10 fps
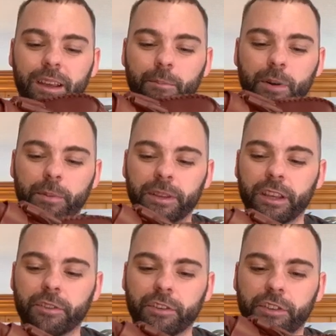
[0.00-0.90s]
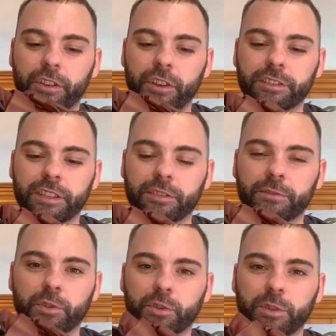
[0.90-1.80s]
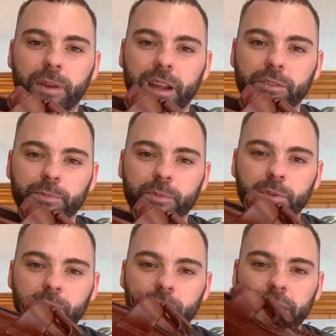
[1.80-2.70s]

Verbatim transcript: Probably another thirty to forty pounds more